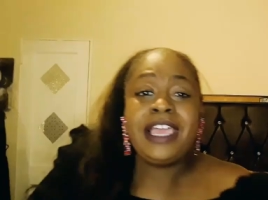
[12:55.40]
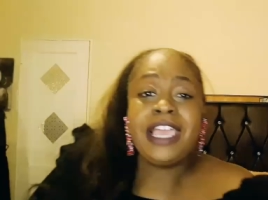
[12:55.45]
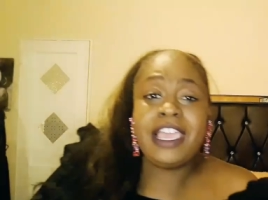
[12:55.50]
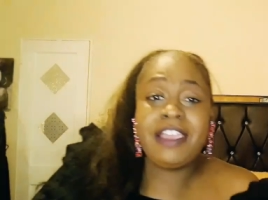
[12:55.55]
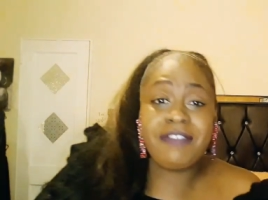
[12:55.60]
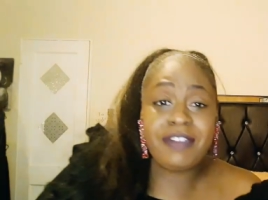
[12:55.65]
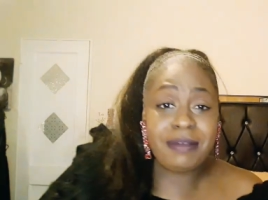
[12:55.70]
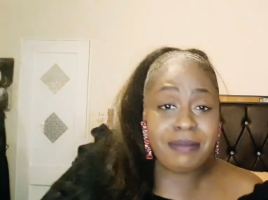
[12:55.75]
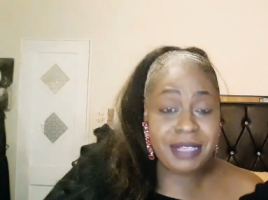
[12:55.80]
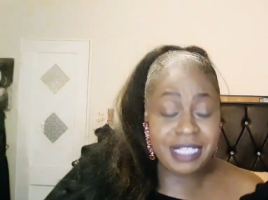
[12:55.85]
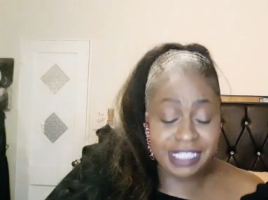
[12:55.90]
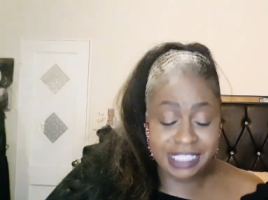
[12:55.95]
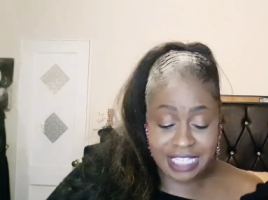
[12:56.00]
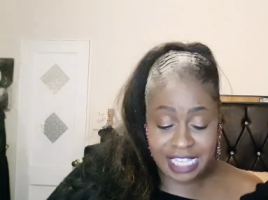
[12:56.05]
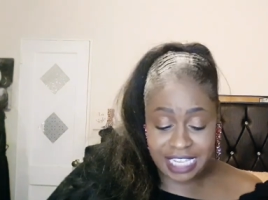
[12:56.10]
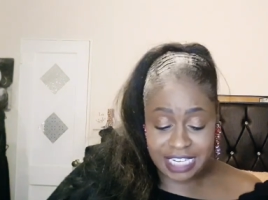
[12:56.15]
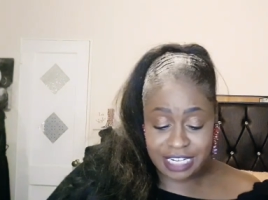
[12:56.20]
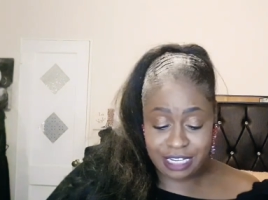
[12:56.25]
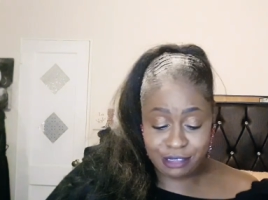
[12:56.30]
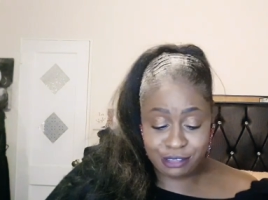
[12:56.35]
If it means
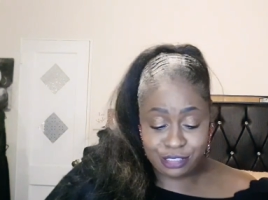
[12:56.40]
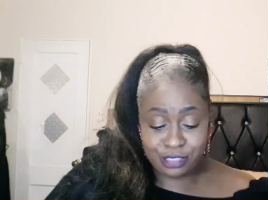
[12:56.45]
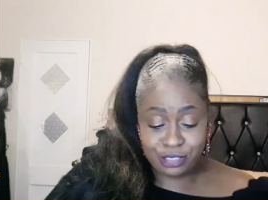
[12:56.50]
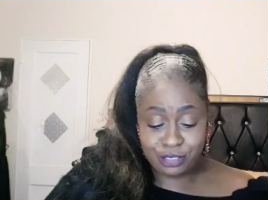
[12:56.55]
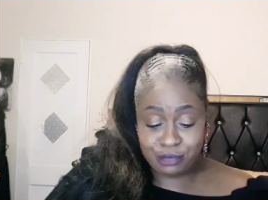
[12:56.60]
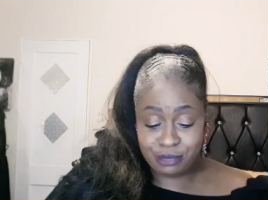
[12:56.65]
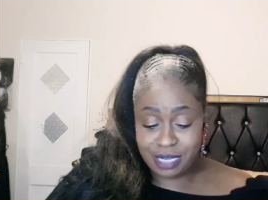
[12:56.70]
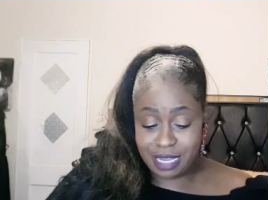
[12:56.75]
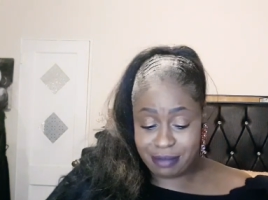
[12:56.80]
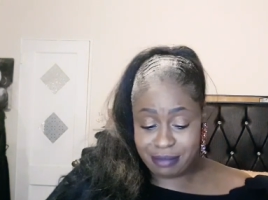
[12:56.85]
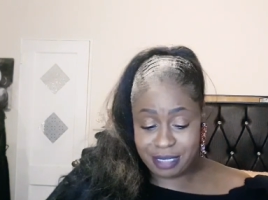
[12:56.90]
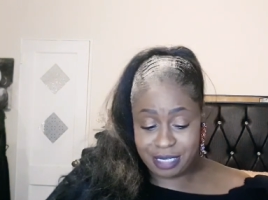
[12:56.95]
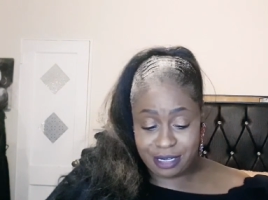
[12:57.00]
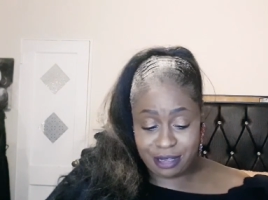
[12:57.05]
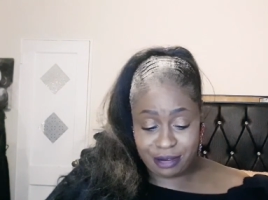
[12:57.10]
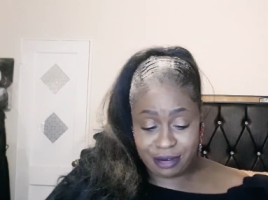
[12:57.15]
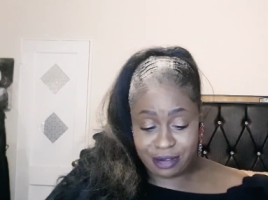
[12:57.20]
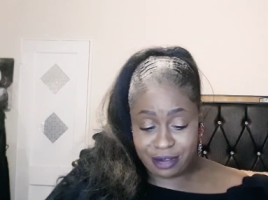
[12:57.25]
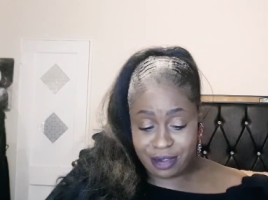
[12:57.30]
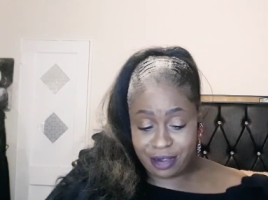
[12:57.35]
something else to you, let me
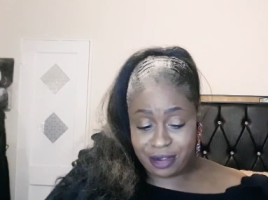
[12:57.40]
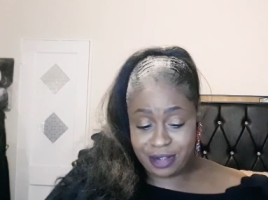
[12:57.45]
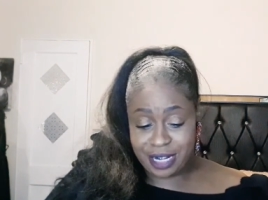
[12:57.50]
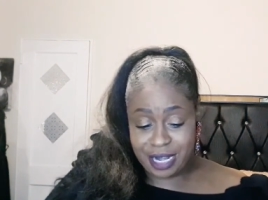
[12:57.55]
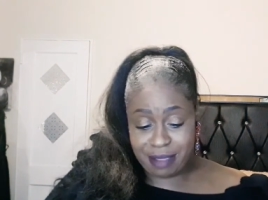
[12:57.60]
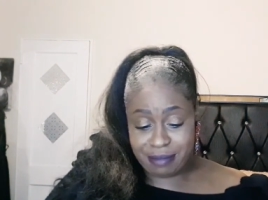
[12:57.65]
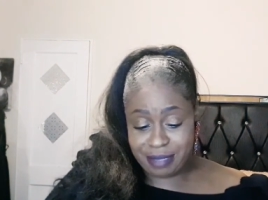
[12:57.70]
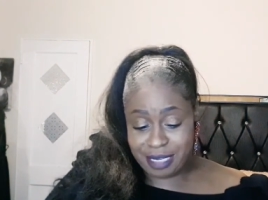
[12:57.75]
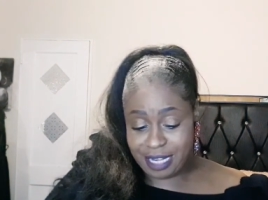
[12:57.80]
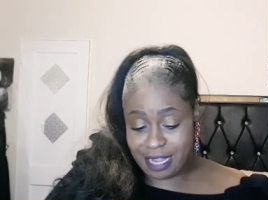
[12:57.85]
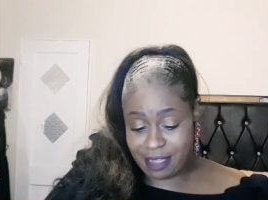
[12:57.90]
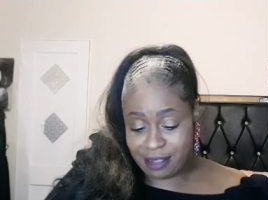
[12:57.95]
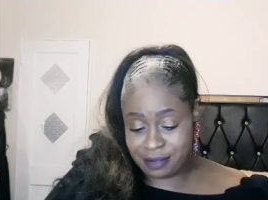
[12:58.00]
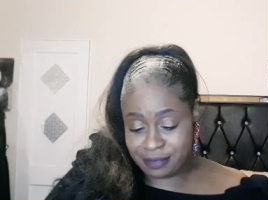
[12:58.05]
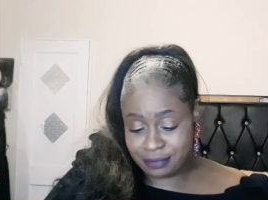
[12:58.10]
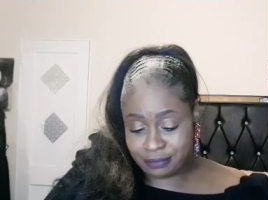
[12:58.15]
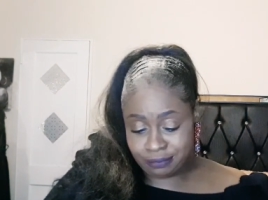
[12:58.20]
know, girl. Let me know.